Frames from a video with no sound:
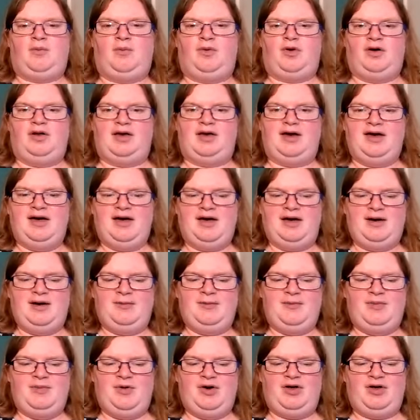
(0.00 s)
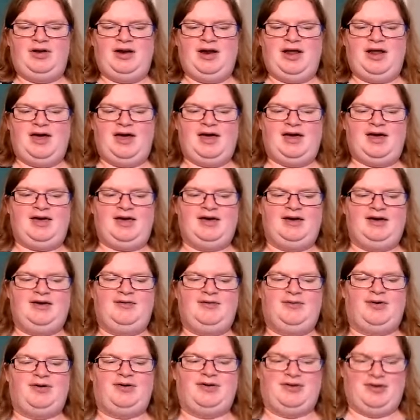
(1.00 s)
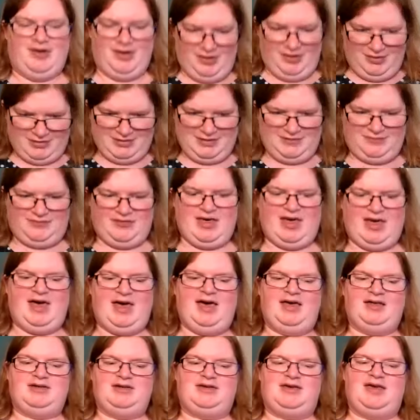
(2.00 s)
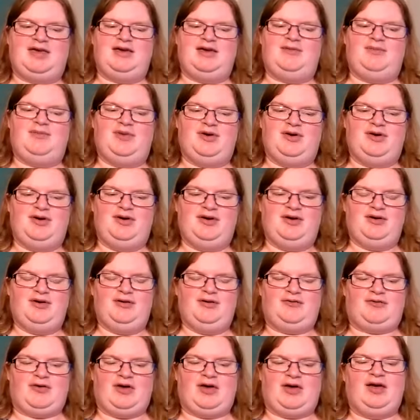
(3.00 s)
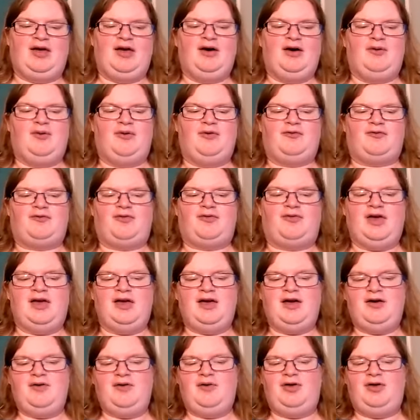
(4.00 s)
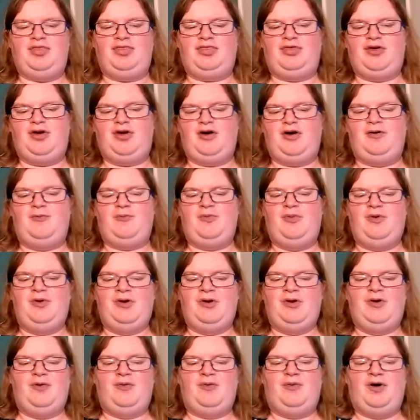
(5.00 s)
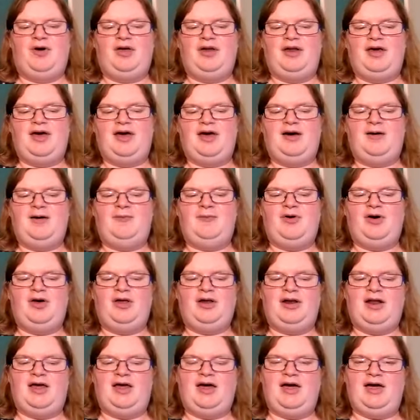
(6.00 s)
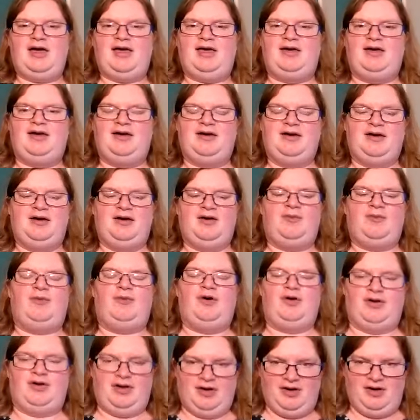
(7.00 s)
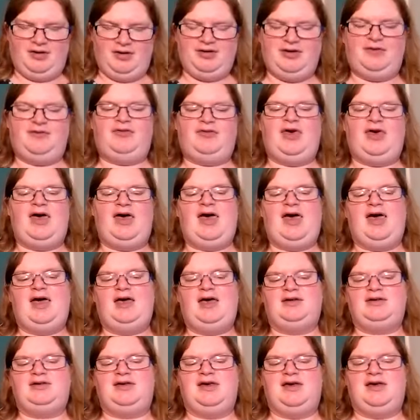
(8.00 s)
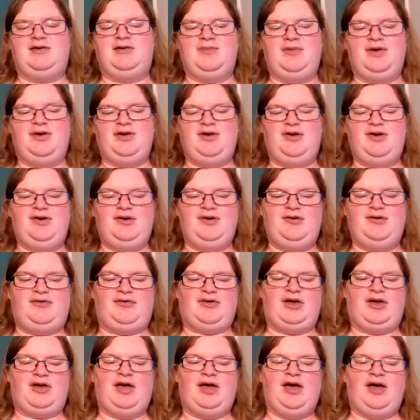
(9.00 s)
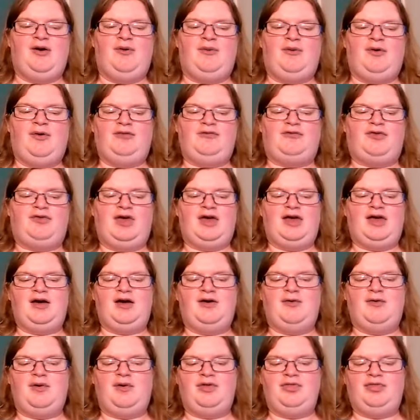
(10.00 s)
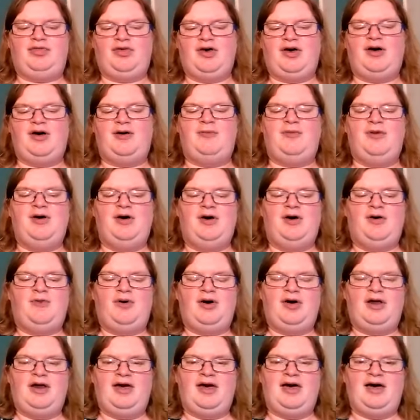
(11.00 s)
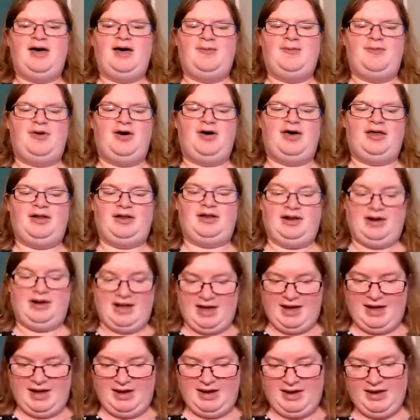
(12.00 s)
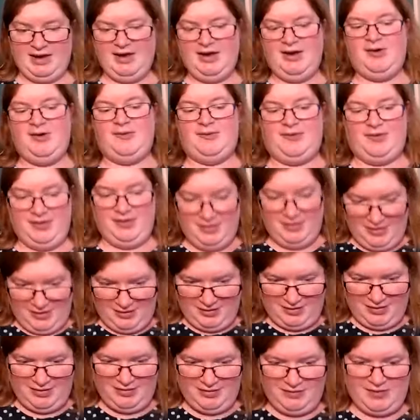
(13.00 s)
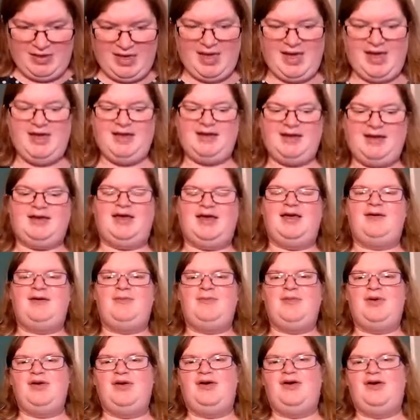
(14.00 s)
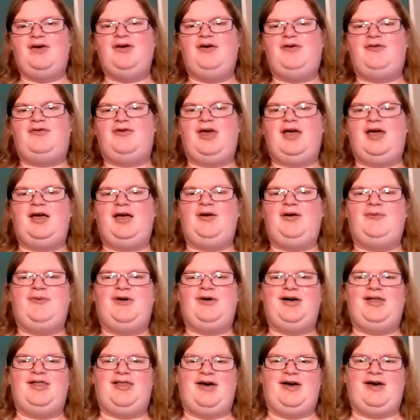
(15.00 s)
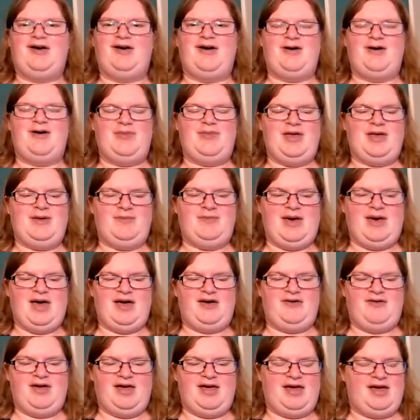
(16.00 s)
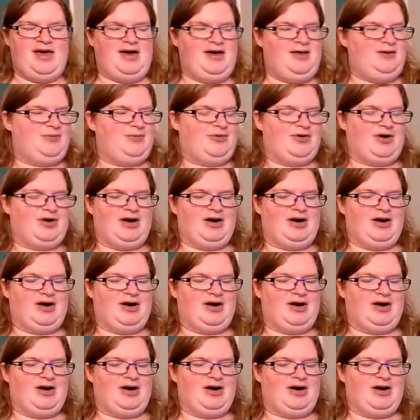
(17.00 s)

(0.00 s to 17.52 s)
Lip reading: one arm, one leg, one nod of the head, keep moving. One finger, one thumb, one arm, one leg, one nod of the head, keep moving. One finger, one thumb, one arm, one leg, one nod of the head, keep moving. We'll all be merry and